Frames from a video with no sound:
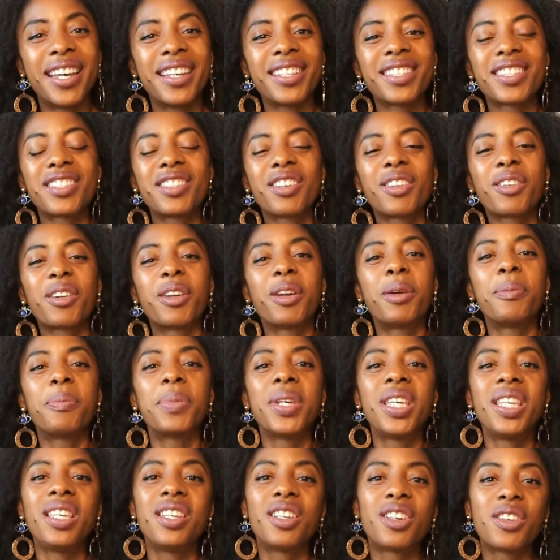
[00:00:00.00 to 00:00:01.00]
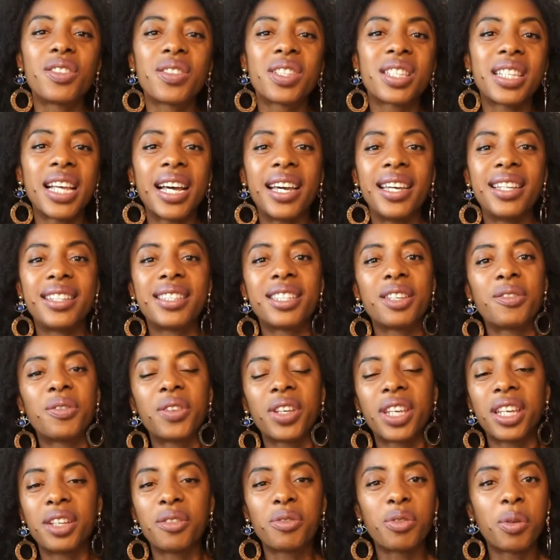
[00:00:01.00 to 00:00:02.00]
It's not going to be, you know,
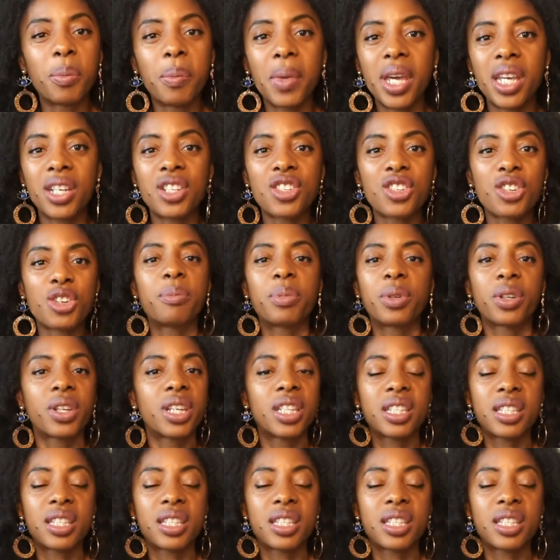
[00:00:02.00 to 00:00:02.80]
scientific information book.